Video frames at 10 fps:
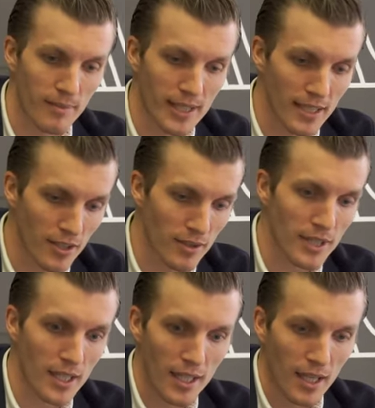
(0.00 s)
I mean,
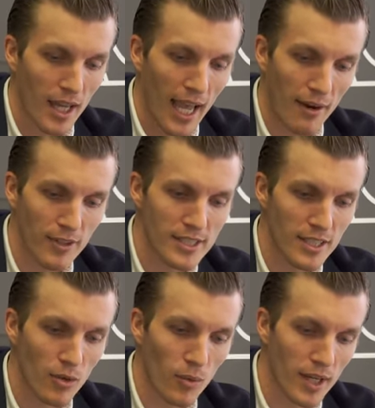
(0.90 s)
literally, every
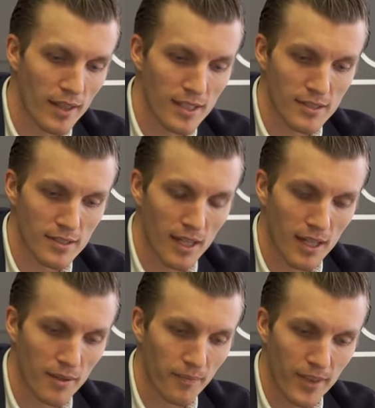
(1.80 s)
single one of these
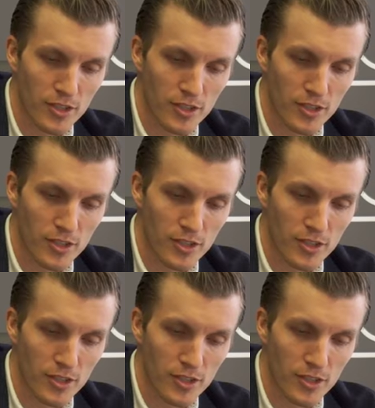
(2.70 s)
uh,